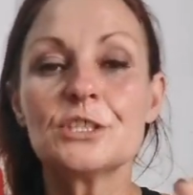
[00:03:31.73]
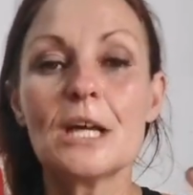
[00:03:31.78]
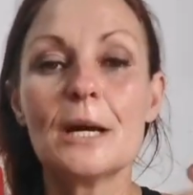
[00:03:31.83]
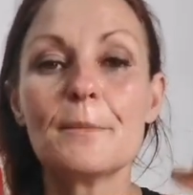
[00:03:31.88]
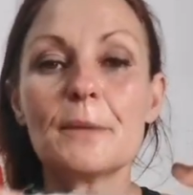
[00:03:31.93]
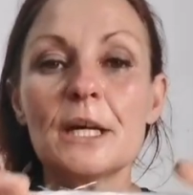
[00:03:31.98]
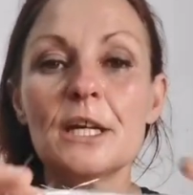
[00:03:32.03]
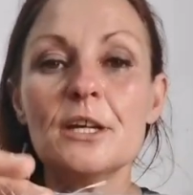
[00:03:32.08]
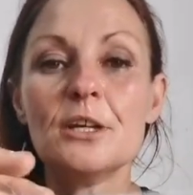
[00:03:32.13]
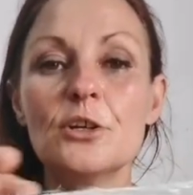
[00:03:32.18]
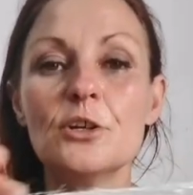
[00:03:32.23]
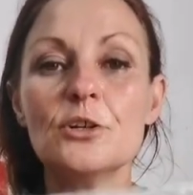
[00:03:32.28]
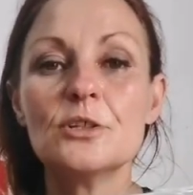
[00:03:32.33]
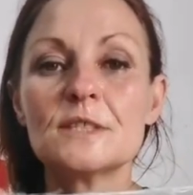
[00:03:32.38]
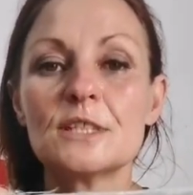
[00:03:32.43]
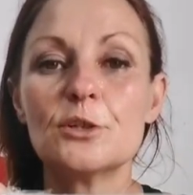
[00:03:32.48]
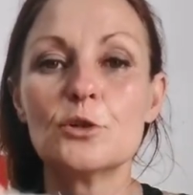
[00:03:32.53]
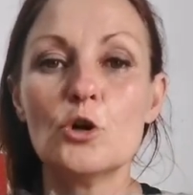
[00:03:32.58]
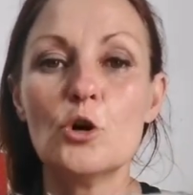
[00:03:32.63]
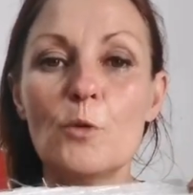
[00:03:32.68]
so I'm going to
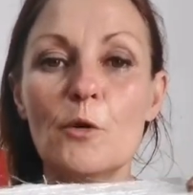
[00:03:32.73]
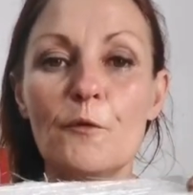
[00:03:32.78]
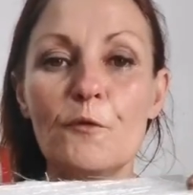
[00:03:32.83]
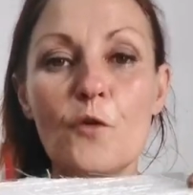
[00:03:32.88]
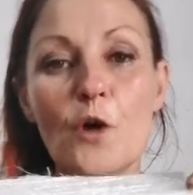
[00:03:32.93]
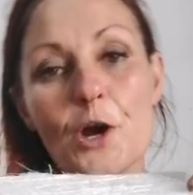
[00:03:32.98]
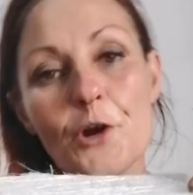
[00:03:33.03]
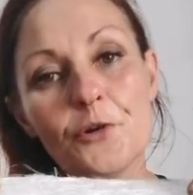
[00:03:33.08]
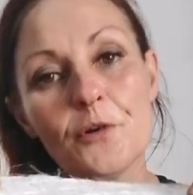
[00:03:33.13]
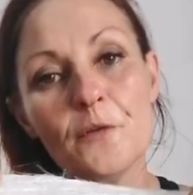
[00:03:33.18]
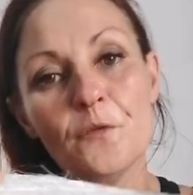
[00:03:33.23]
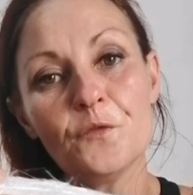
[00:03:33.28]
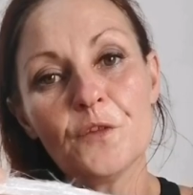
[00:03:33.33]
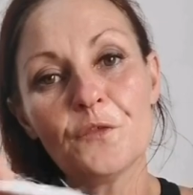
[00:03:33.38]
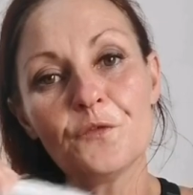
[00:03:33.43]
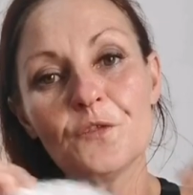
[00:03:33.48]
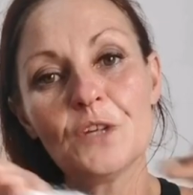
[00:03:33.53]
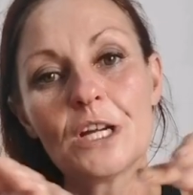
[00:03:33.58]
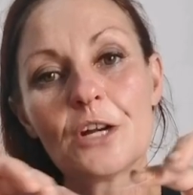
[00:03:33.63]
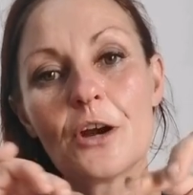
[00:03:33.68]
use a normal
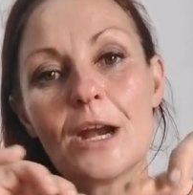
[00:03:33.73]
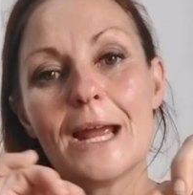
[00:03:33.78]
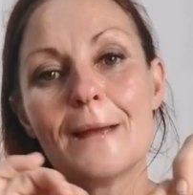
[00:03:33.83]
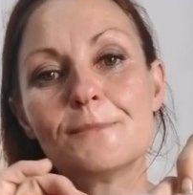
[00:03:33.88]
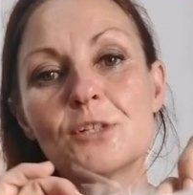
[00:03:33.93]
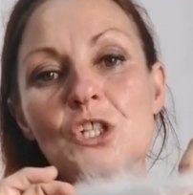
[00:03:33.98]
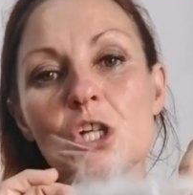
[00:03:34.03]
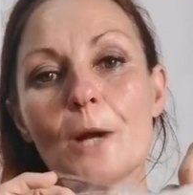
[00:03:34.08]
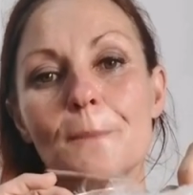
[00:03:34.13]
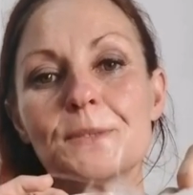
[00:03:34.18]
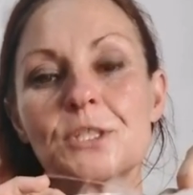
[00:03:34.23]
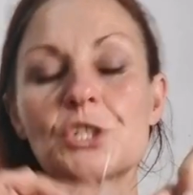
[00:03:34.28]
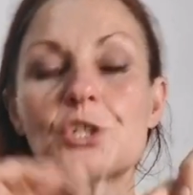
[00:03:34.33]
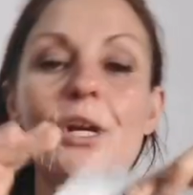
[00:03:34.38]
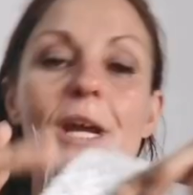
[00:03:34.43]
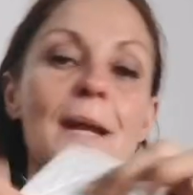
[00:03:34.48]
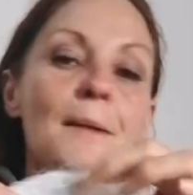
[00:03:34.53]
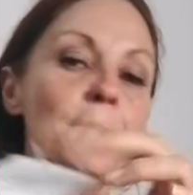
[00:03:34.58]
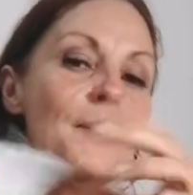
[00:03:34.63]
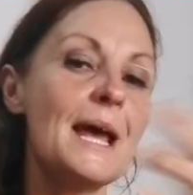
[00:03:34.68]
450 gram chopped
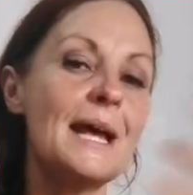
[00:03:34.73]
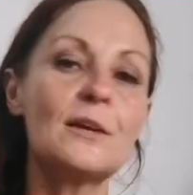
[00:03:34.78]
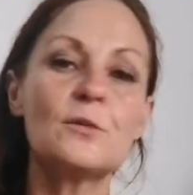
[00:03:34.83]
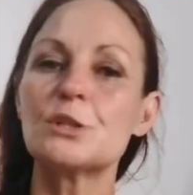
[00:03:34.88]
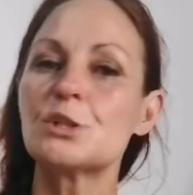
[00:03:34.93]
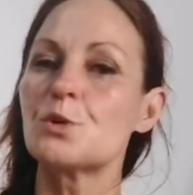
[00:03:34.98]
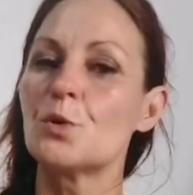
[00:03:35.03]
strand mat,